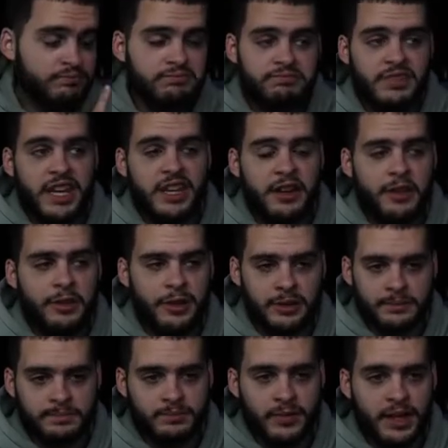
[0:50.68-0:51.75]
they get nothing.
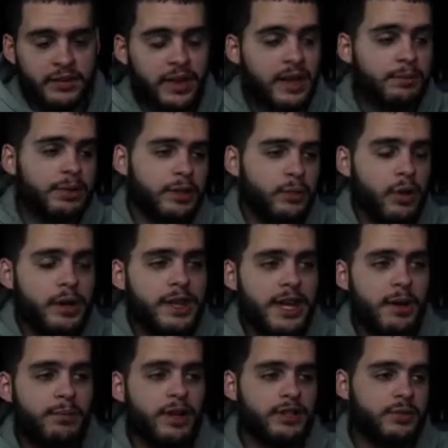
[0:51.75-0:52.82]
If they complete one, they
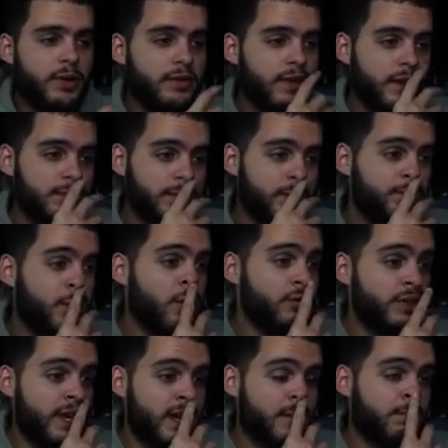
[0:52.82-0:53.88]
get plus one. If they complete both,
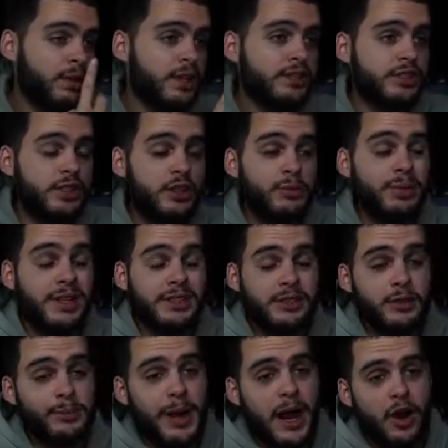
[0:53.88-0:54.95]
they get plus two, plus
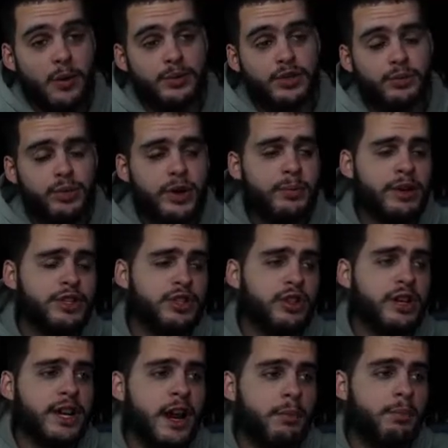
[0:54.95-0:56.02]
their power-ups. So you're pretty much you're
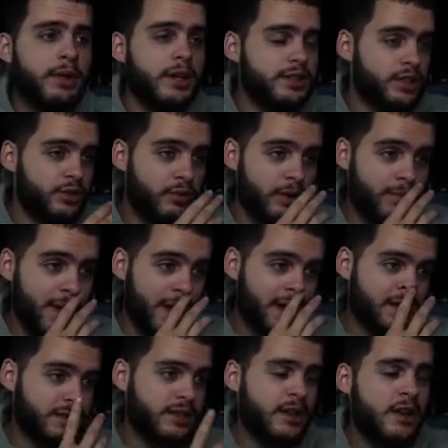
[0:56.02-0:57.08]
looking at a plus three
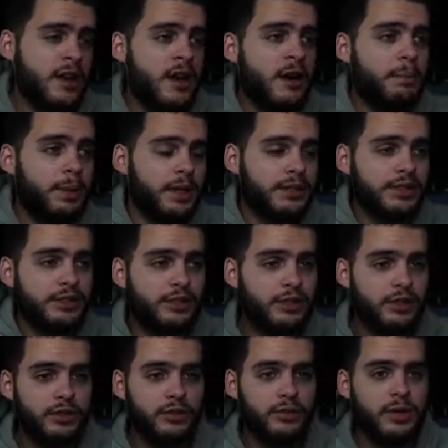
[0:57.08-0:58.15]
max, plus
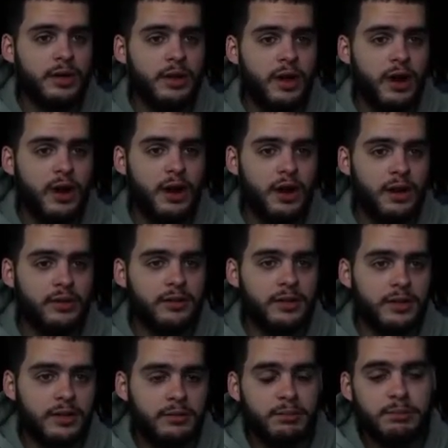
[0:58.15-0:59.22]
two uh,
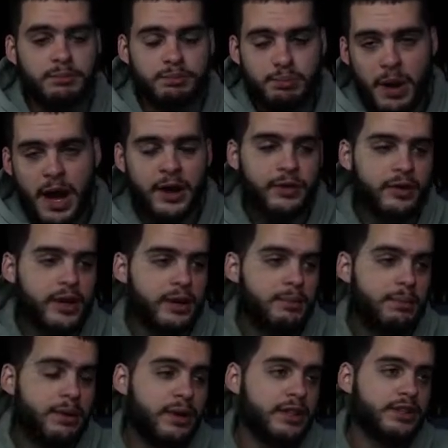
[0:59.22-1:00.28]
moderate,
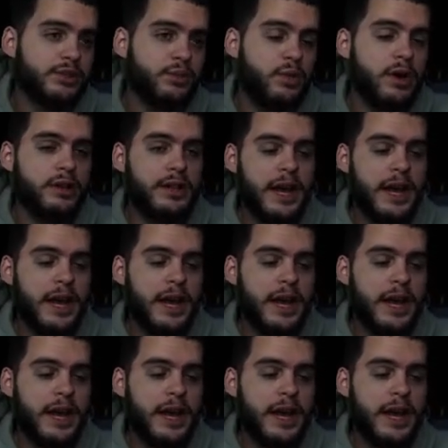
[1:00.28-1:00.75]
plus one